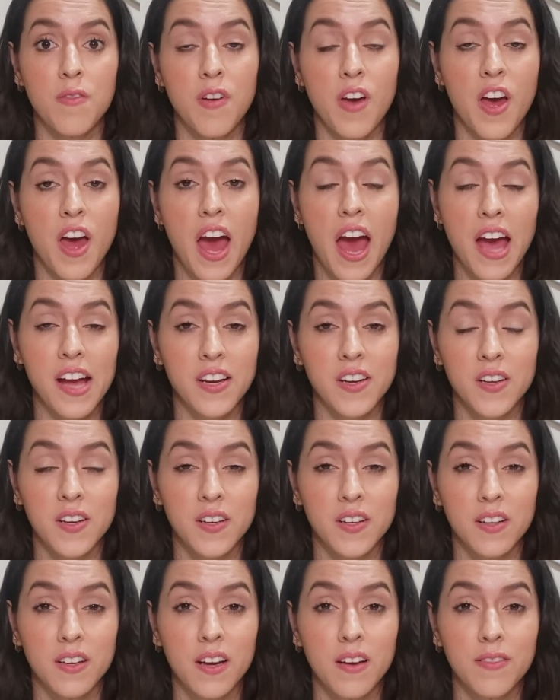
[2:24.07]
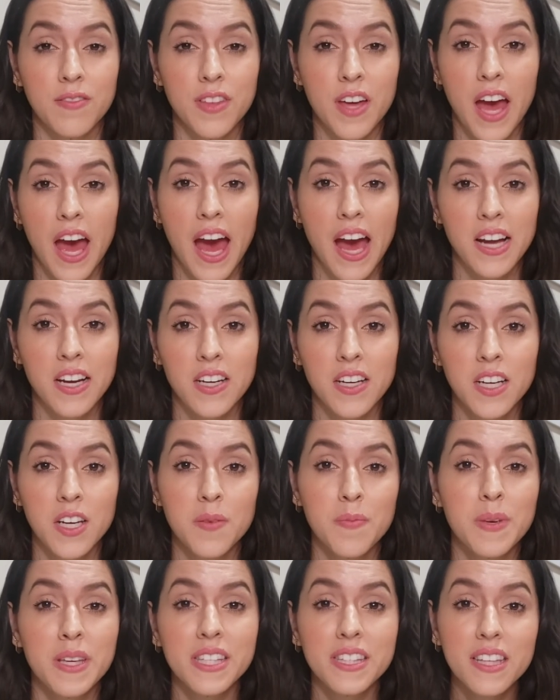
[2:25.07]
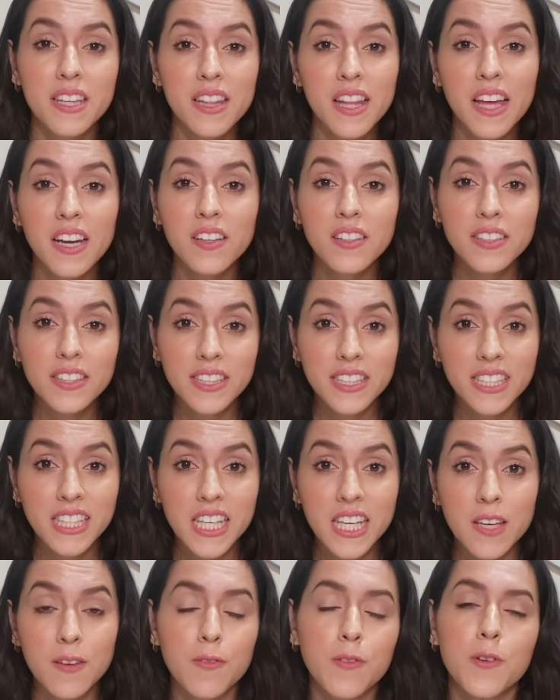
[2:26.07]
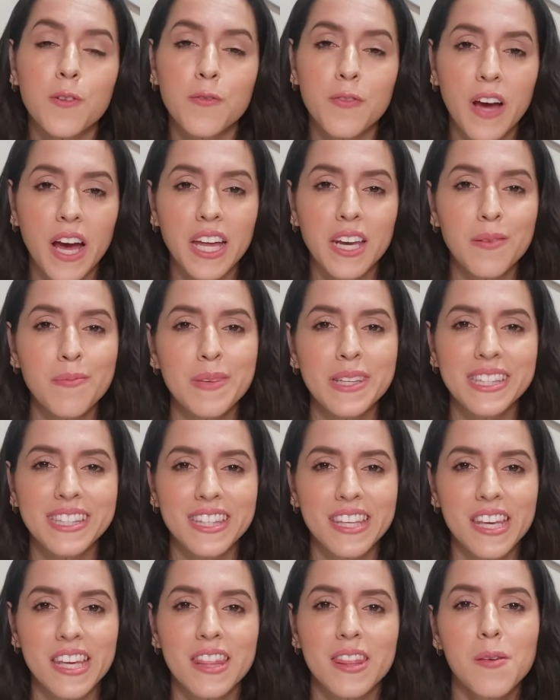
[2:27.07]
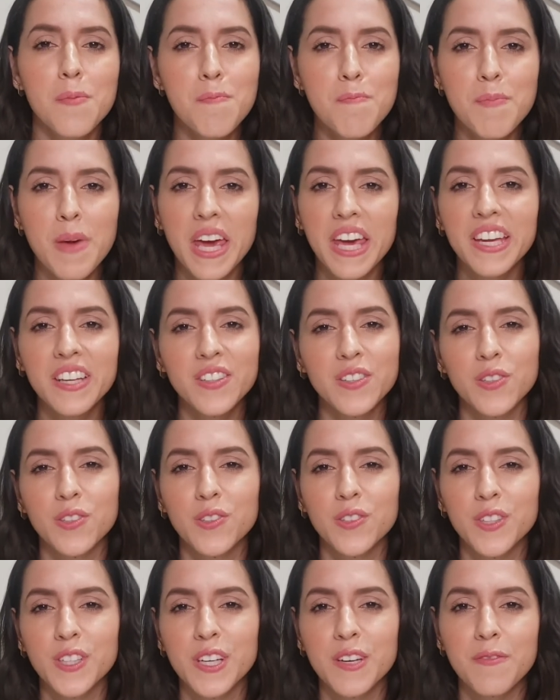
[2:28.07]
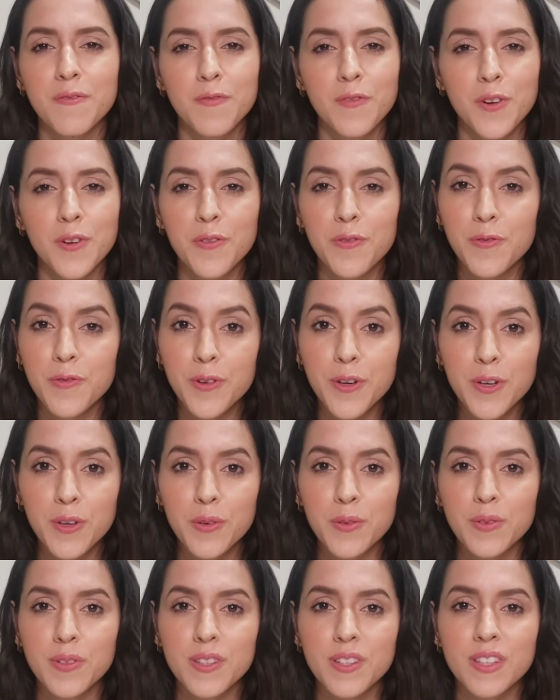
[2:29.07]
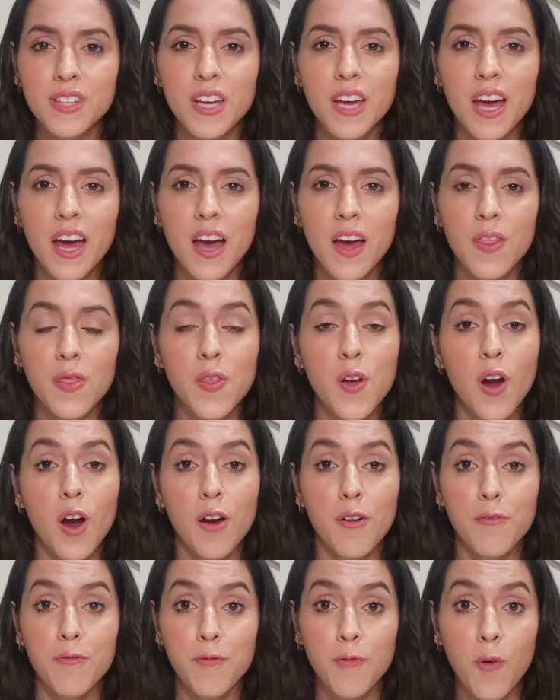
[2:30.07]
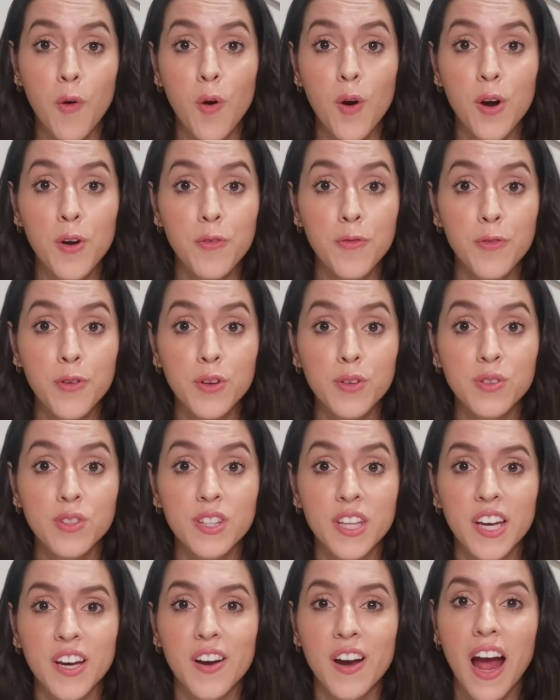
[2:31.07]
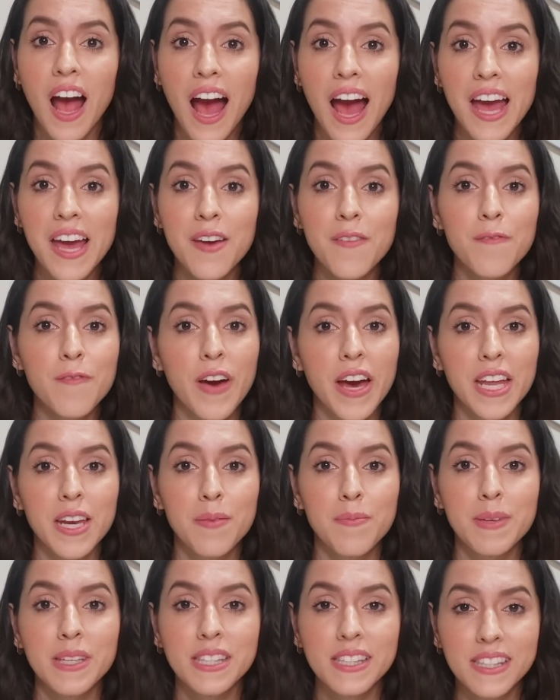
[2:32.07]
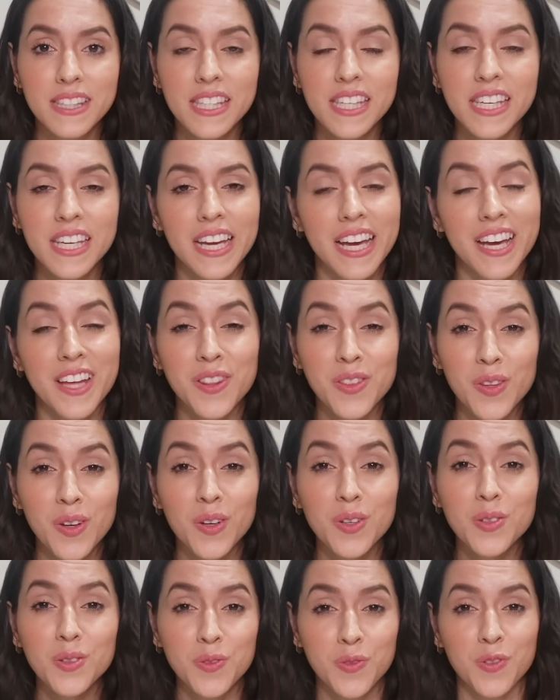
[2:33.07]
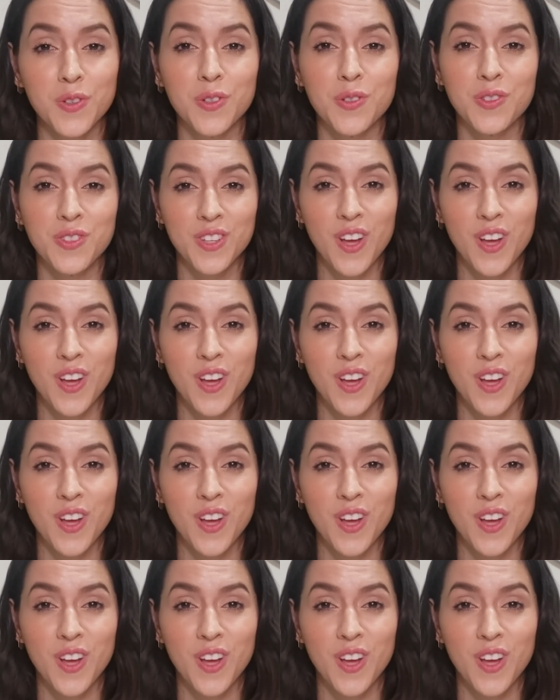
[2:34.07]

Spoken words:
the acronym is the letter C for vitamin C, the main nutrient for fruits. There are 4 fruits that are high in vitamin C, and those fruits